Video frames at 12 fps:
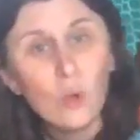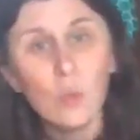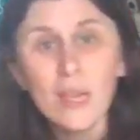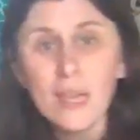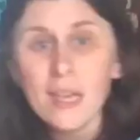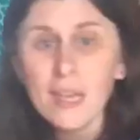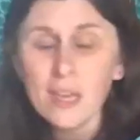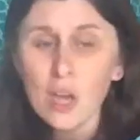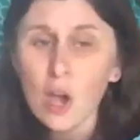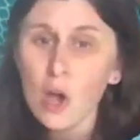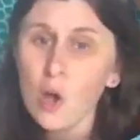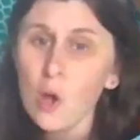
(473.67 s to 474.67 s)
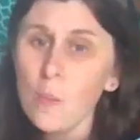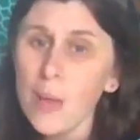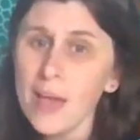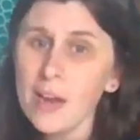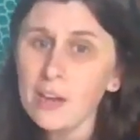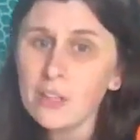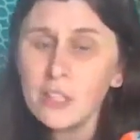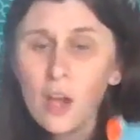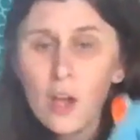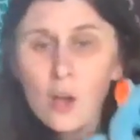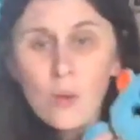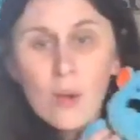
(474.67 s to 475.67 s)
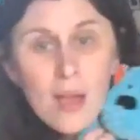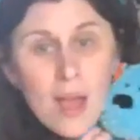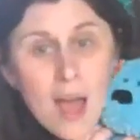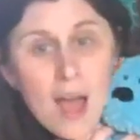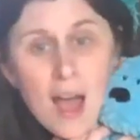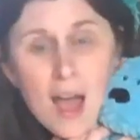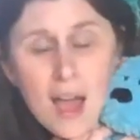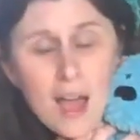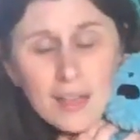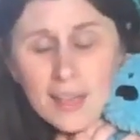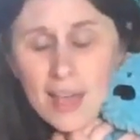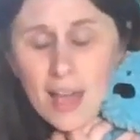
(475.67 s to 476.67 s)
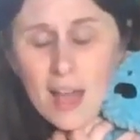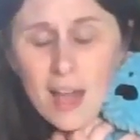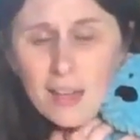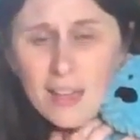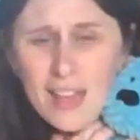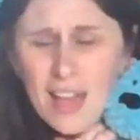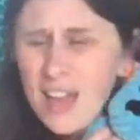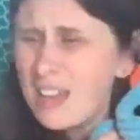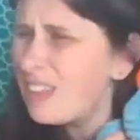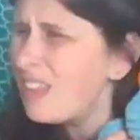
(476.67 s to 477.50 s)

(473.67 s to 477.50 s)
We know bears go huggy, huggy, hug.